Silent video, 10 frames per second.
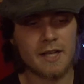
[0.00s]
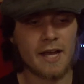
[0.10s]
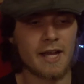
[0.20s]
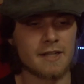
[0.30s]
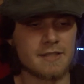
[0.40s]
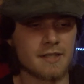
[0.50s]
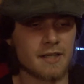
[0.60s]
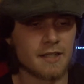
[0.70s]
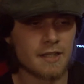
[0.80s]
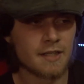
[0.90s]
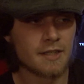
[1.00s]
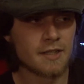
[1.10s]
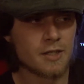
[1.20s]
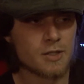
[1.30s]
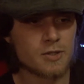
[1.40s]
and
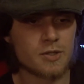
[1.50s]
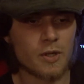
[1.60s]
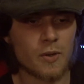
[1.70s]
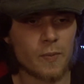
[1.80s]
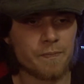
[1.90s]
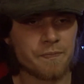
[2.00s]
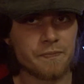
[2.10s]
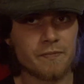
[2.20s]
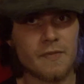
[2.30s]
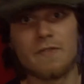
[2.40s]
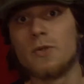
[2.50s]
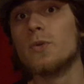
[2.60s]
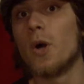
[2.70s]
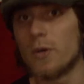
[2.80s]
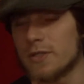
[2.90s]
so if you
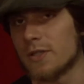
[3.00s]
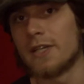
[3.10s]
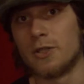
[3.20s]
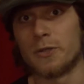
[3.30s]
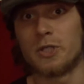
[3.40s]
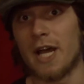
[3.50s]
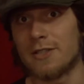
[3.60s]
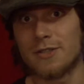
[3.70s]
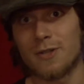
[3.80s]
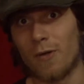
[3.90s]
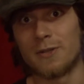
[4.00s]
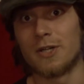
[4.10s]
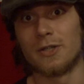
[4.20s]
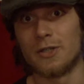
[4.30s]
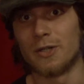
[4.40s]
notice like your chests all of a
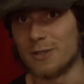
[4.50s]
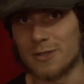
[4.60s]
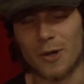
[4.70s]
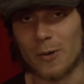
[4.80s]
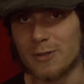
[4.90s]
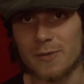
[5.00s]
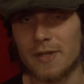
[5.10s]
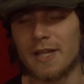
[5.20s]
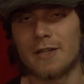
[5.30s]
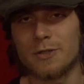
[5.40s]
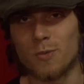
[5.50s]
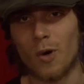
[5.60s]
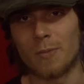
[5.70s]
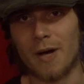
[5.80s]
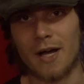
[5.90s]
sudden turn to stone or something like that, just
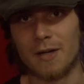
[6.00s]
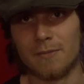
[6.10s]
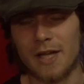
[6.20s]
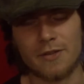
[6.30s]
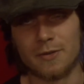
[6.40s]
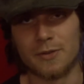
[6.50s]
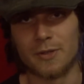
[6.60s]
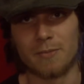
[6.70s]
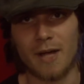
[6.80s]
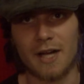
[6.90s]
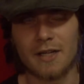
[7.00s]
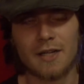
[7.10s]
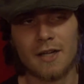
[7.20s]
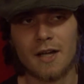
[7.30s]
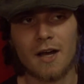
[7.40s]
walk by them and they'll turn back.
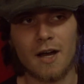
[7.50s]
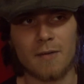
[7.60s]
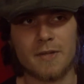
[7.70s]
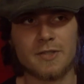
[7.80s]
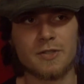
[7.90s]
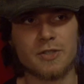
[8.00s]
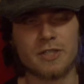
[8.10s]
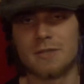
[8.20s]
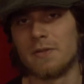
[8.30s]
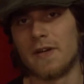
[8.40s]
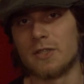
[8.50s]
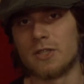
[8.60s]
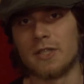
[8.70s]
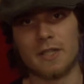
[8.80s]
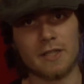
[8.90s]
This is just to prevent
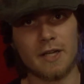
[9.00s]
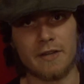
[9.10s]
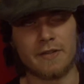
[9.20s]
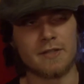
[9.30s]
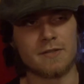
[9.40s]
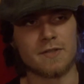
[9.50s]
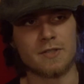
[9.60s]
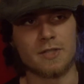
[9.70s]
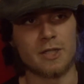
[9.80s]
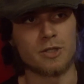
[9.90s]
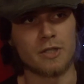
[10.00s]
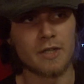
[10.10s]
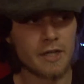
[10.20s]
cheating and things of this nature,